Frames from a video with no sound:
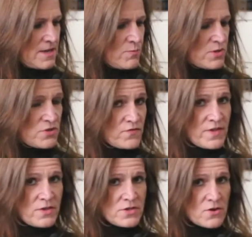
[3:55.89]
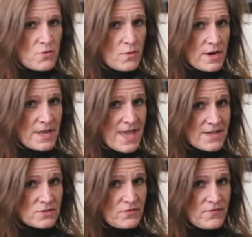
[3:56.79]
When you feel your core
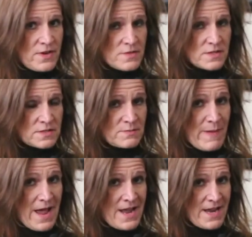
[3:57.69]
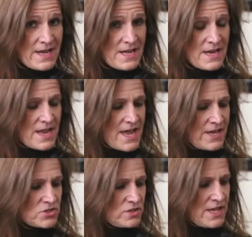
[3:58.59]
engage, you'll feel the spine
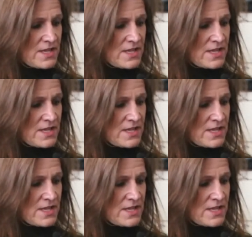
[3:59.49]
actually